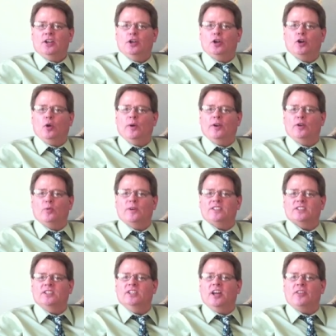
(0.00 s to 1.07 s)
You're going to
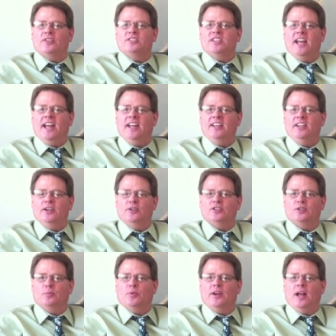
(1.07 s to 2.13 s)
risk another 10 years
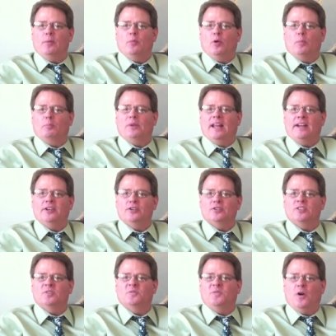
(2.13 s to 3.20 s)
to print out more blenders
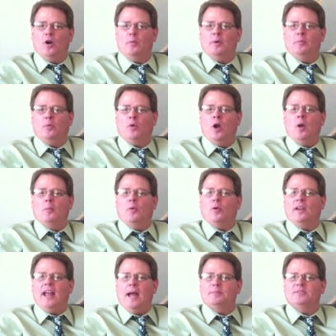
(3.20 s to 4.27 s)
and farm and more
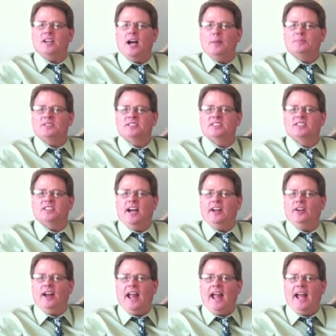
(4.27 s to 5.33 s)
laptops and
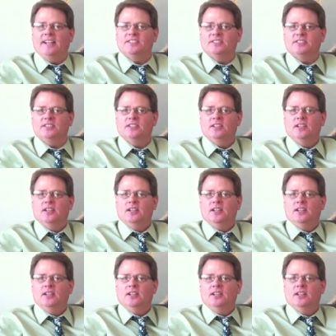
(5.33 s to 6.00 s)
designer hats?"